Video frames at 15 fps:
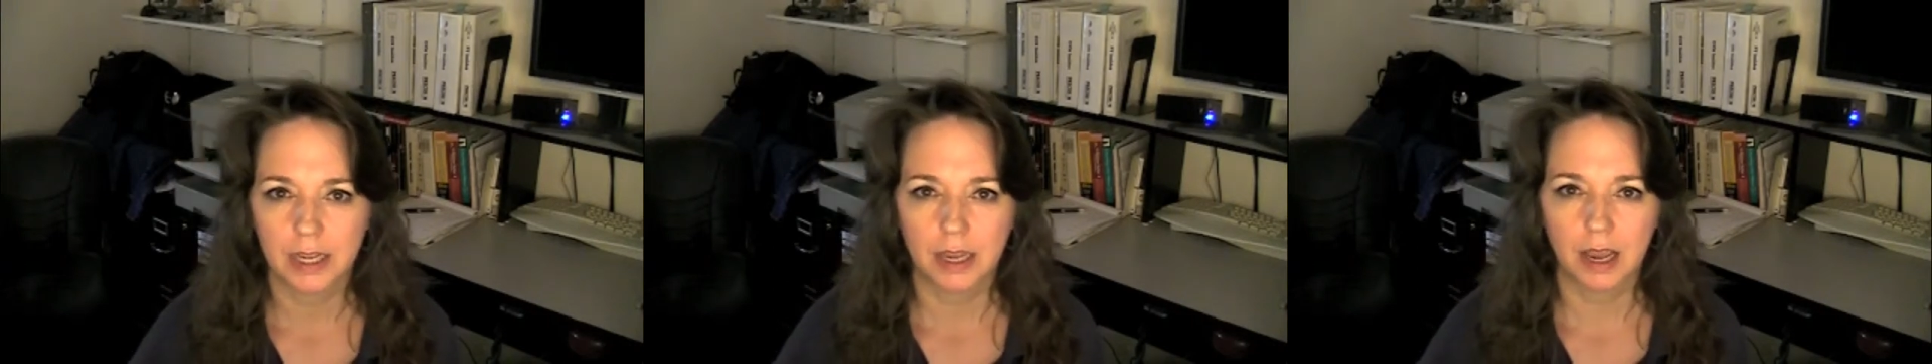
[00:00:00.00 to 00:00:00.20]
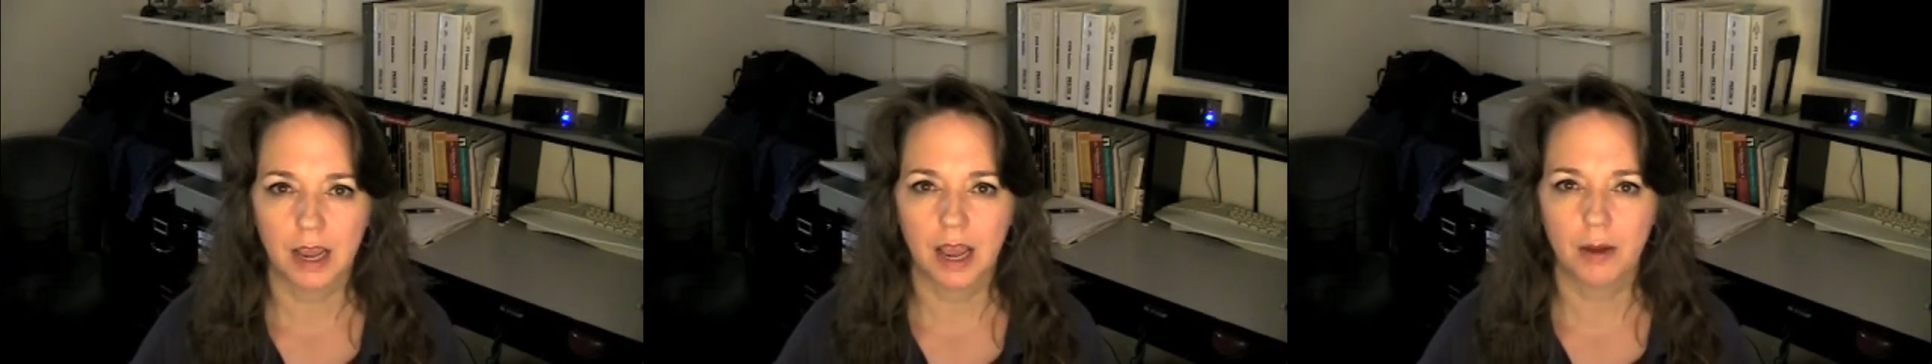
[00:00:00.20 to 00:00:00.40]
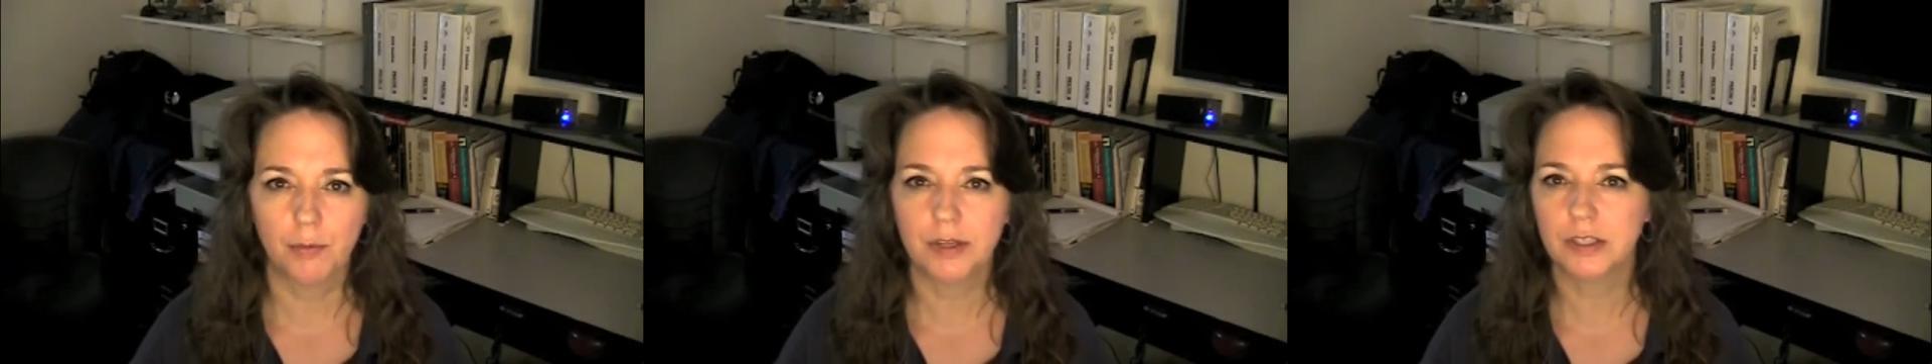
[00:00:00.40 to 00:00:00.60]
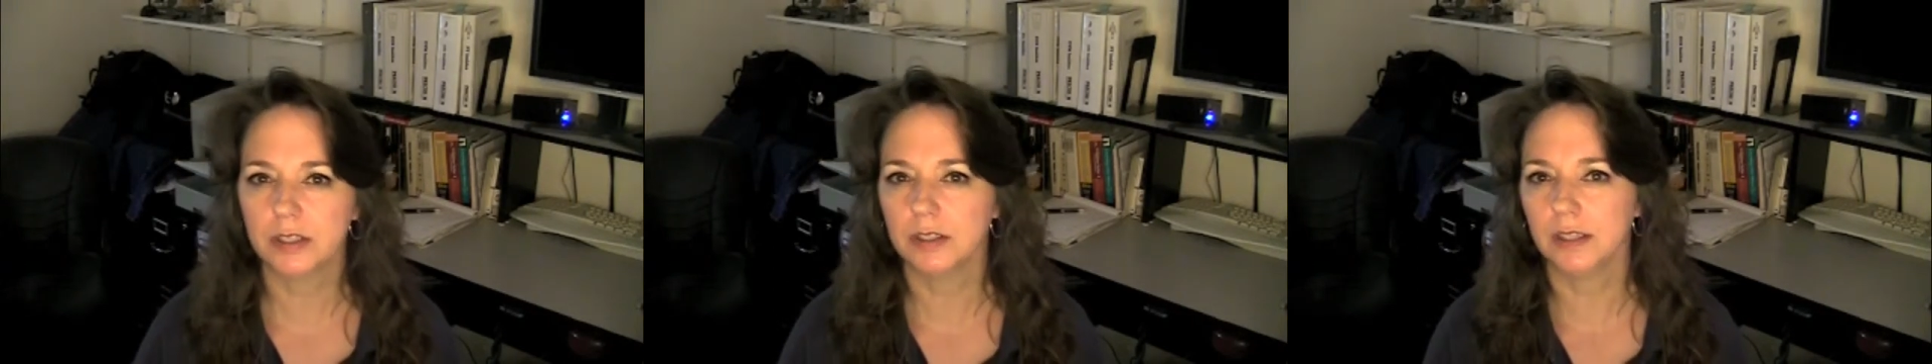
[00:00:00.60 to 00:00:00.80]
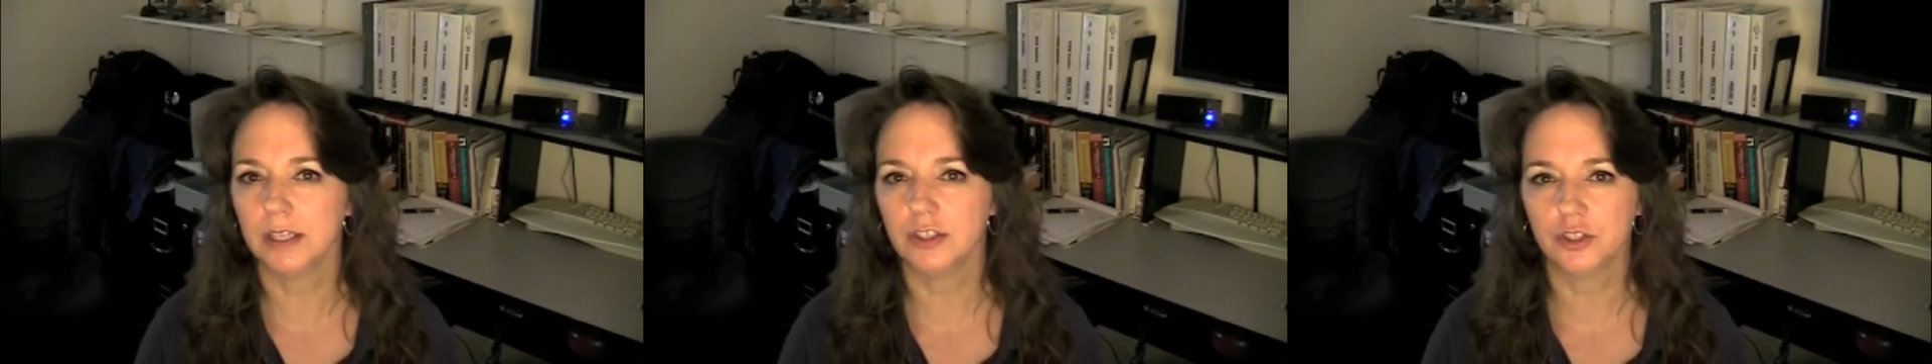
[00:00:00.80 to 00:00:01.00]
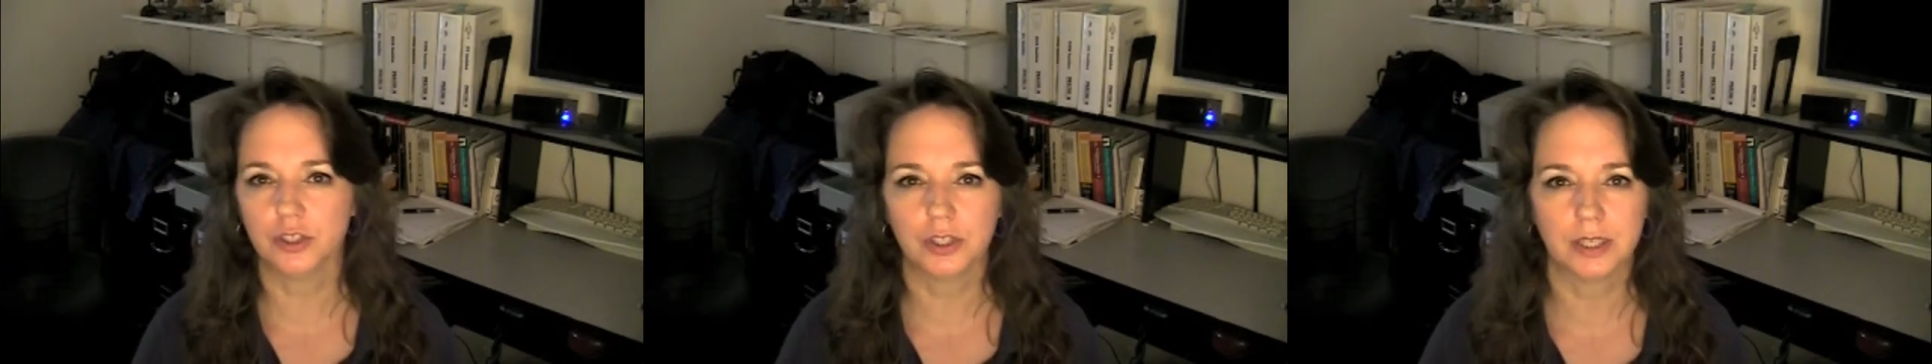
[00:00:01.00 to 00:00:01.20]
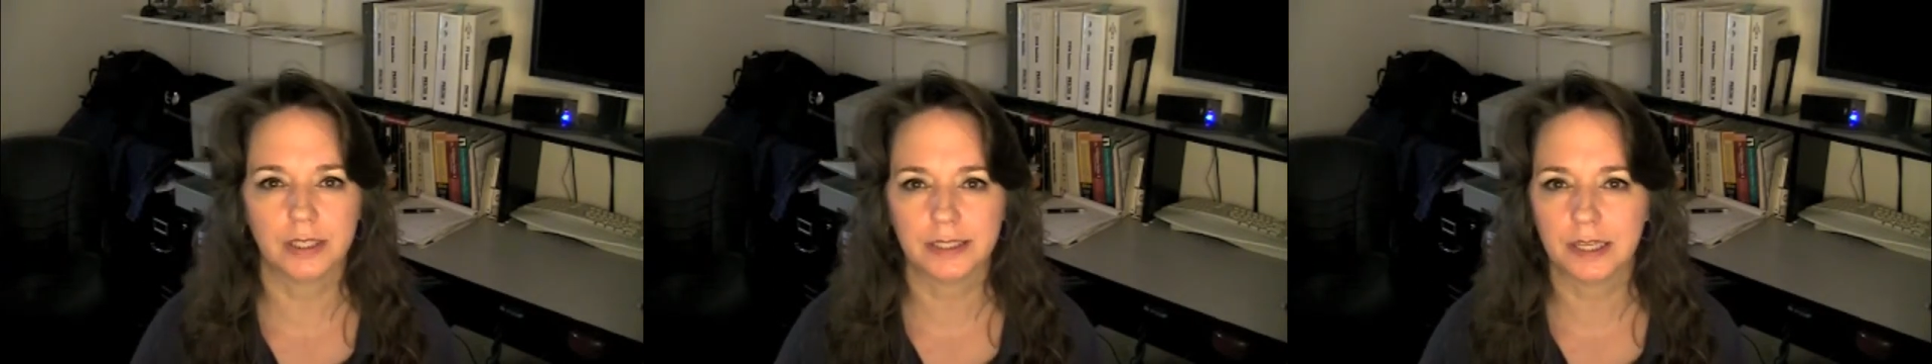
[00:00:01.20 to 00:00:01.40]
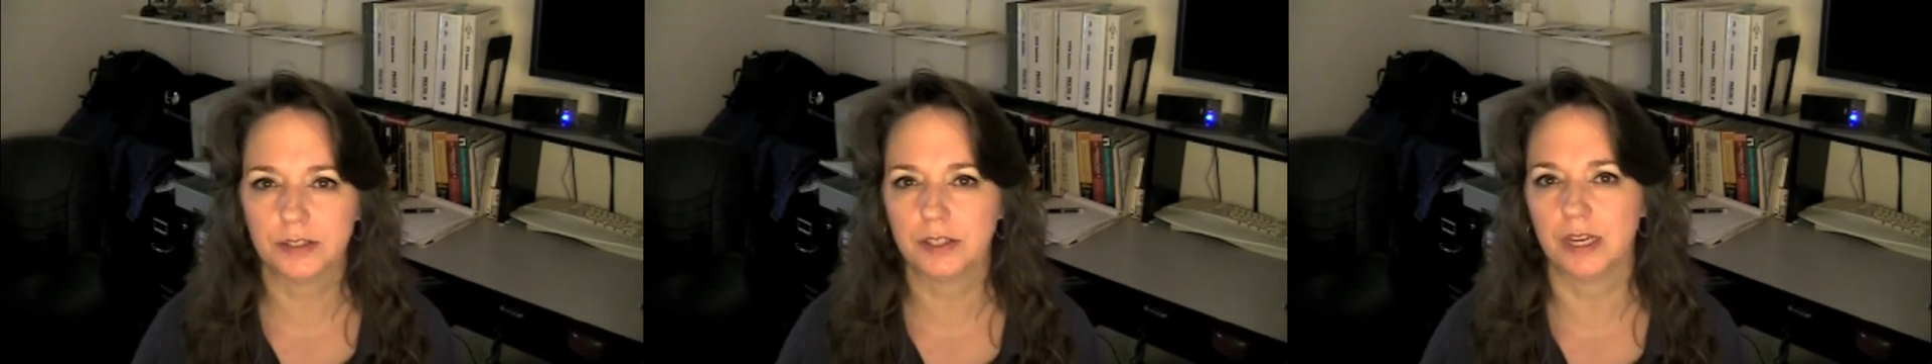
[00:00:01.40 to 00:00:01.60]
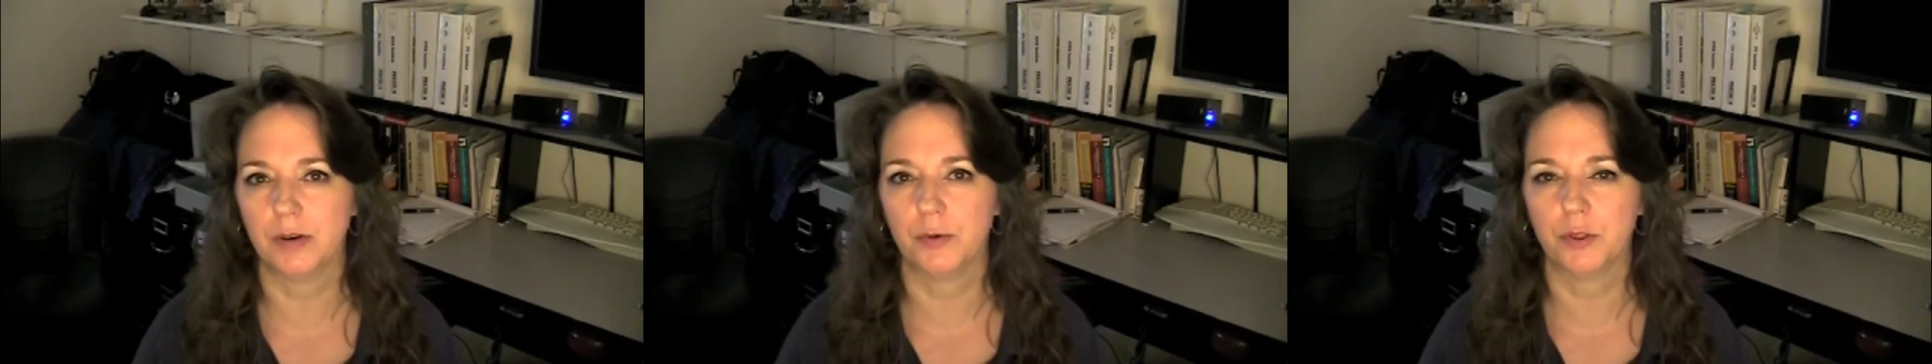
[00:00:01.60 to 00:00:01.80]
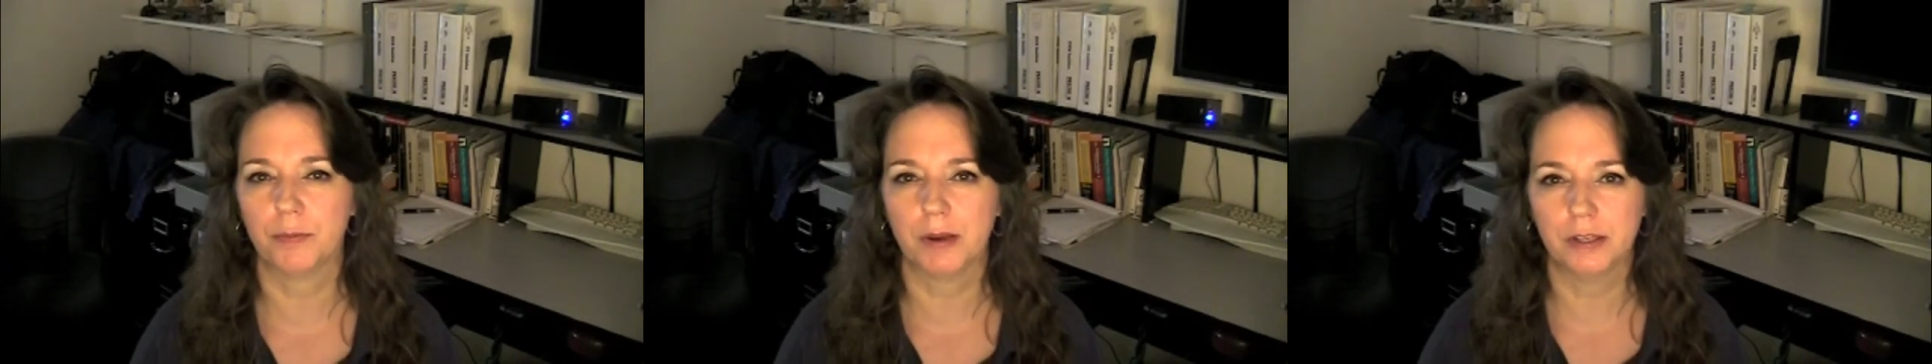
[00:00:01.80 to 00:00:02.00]
I went to lunch yesterday
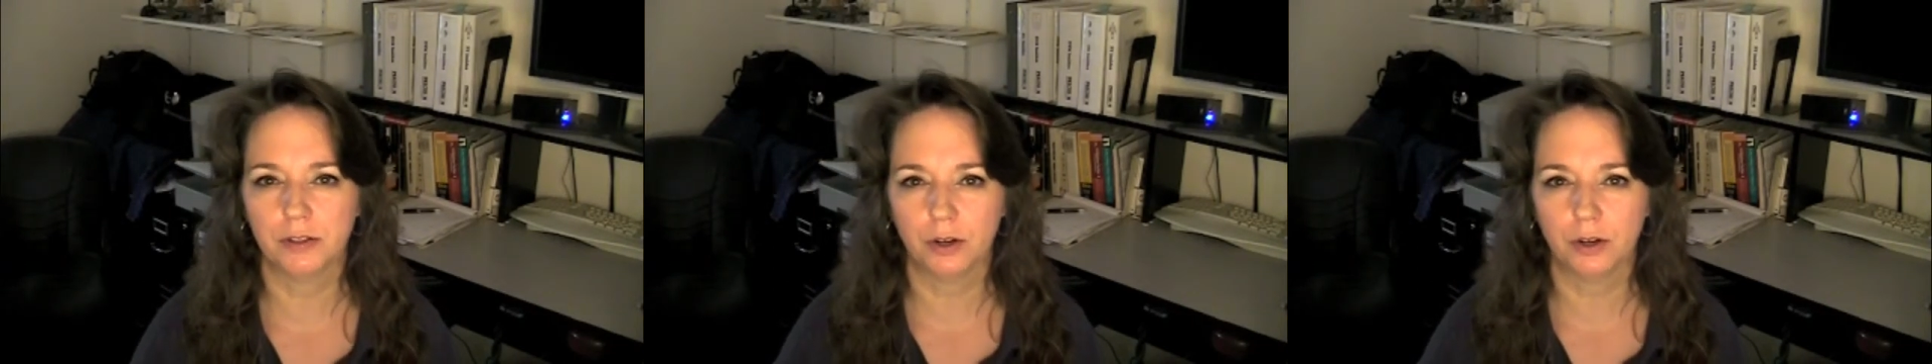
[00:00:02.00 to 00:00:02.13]
with my